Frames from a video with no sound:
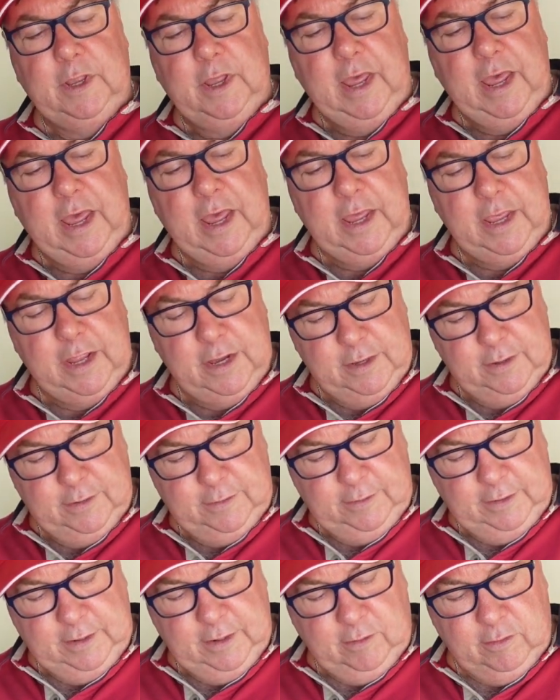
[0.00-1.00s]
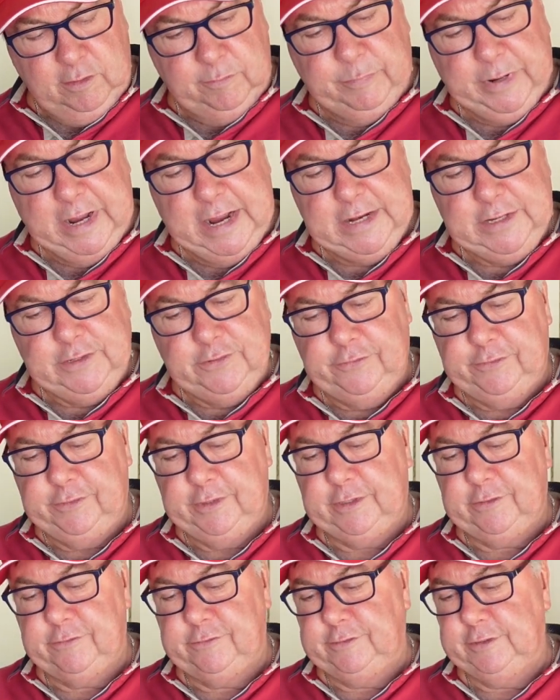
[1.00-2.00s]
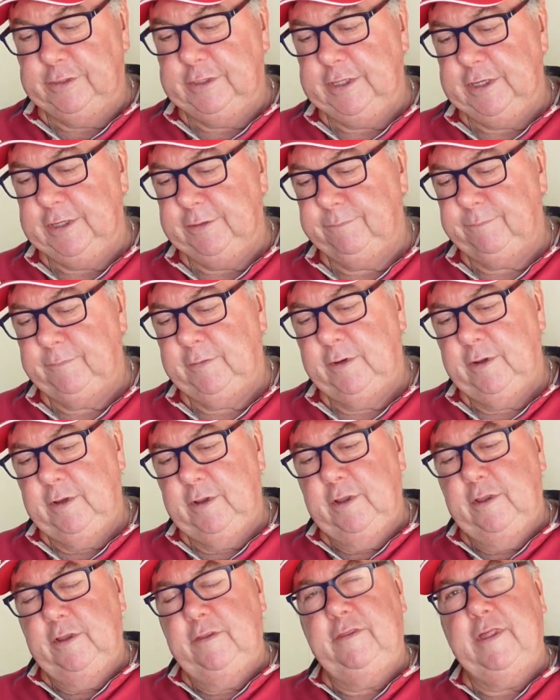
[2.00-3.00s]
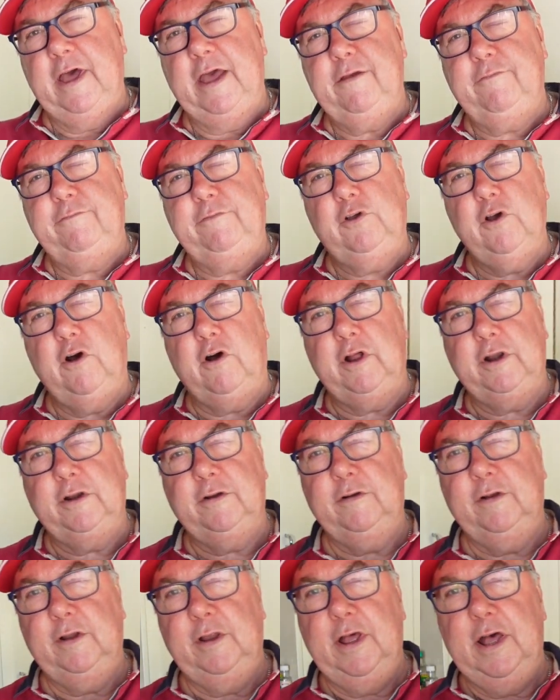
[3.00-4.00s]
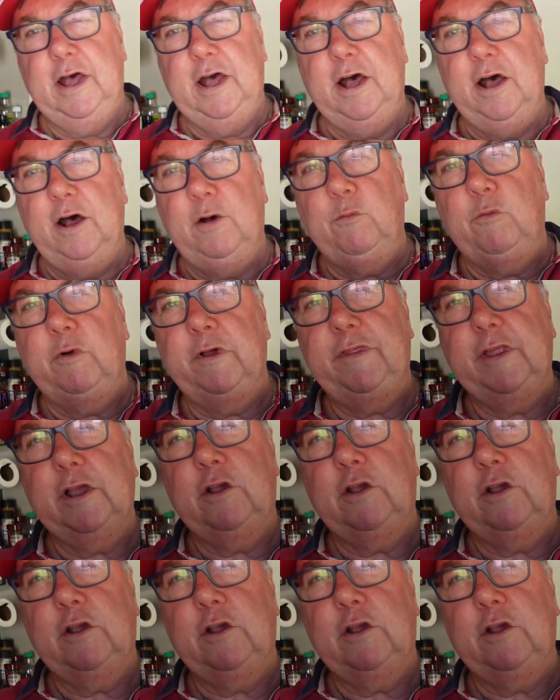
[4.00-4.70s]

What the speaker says: and on page 16 they've got what they